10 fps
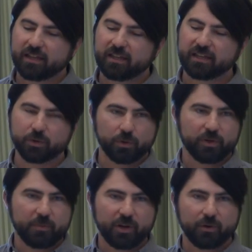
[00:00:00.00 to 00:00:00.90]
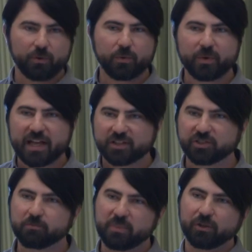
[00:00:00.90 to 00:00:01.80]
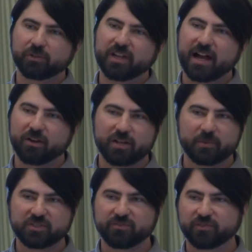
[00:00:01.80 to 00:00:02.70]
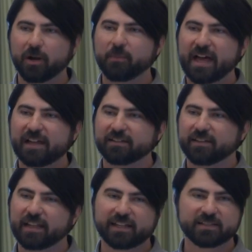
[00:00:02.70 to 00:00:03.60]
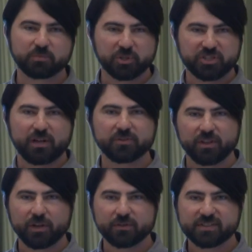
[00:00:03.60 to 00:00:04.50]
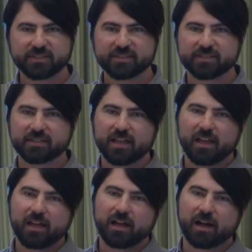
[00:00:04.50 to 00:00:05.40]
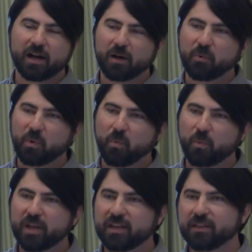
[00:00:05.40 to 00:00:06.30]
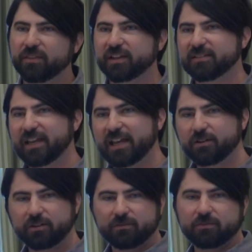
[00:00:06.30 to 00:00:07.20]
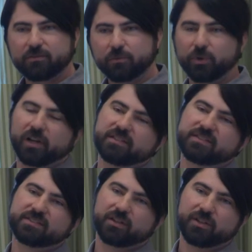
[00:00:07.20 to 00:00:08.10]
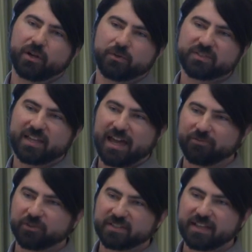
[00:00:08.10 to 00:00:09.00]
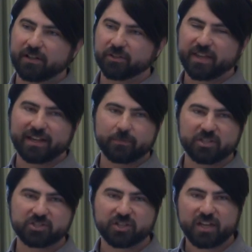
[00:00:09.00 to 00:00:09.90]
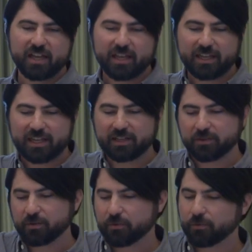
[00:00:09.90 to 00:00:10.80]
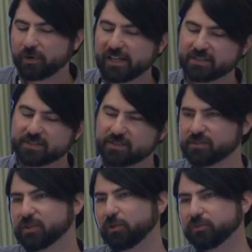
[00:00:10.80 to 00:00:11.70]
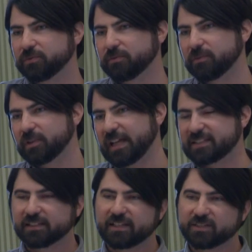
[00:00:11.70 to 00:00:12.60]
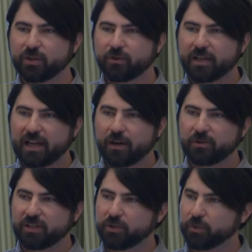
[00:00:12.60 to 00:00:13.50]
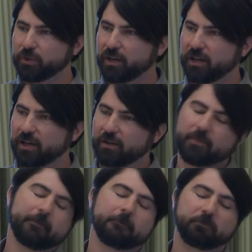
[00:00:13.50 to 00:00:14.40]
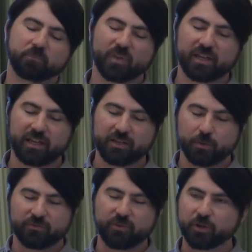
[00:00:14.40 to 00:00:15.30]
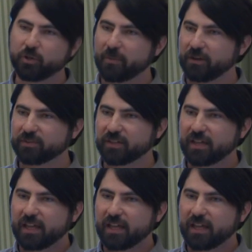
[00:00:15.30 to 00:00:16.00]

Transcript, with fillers: into a repo. We actually build a Docker image from that. That gets pushed out to the hosts um, when the container runs on the host after it's downloaded that image, it writes salt SLS code out into a, um, into a volume mount